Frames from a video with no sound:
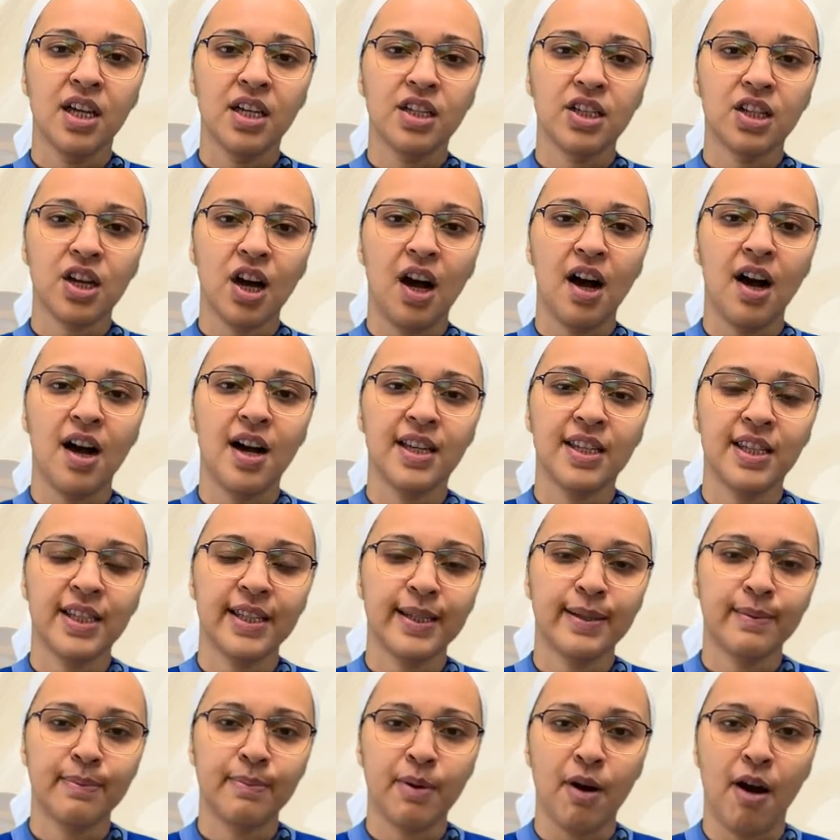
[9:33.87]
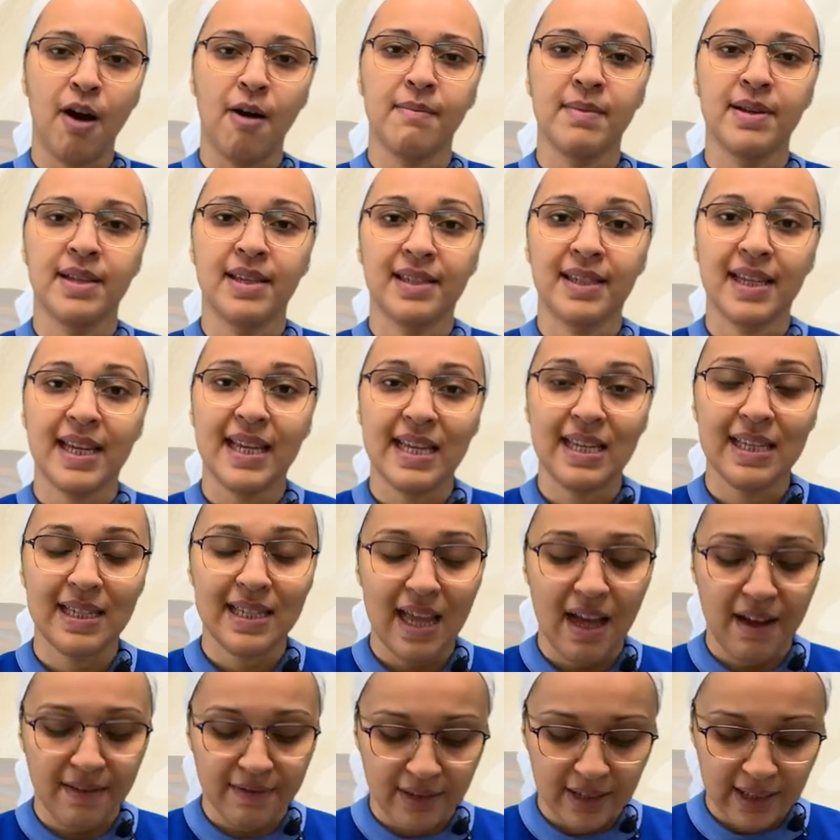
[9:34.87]
God's promise is
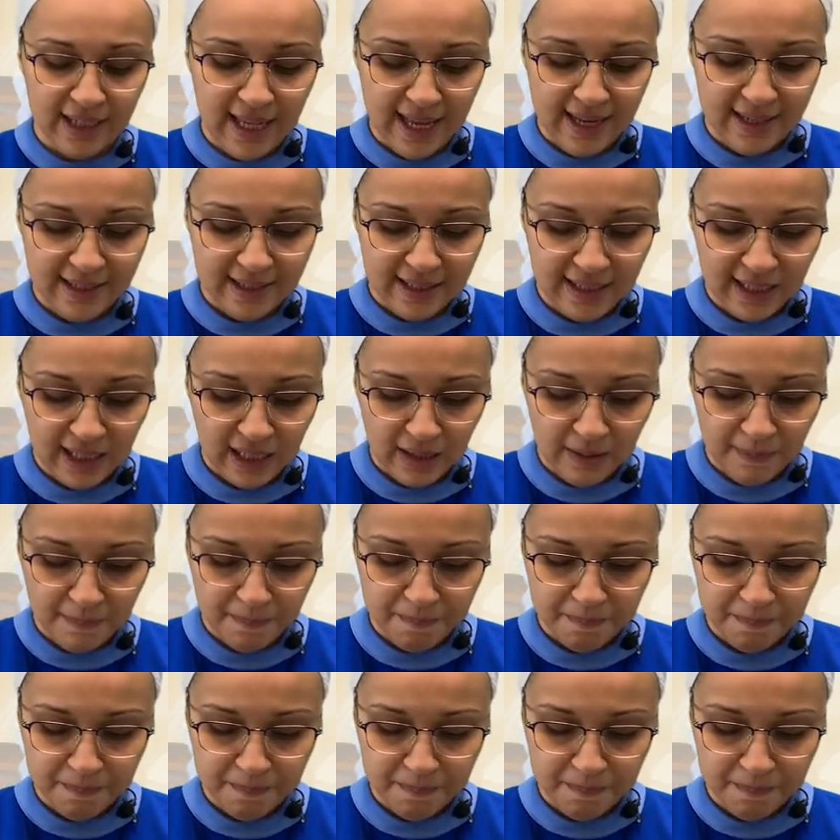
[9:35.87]
everlasting.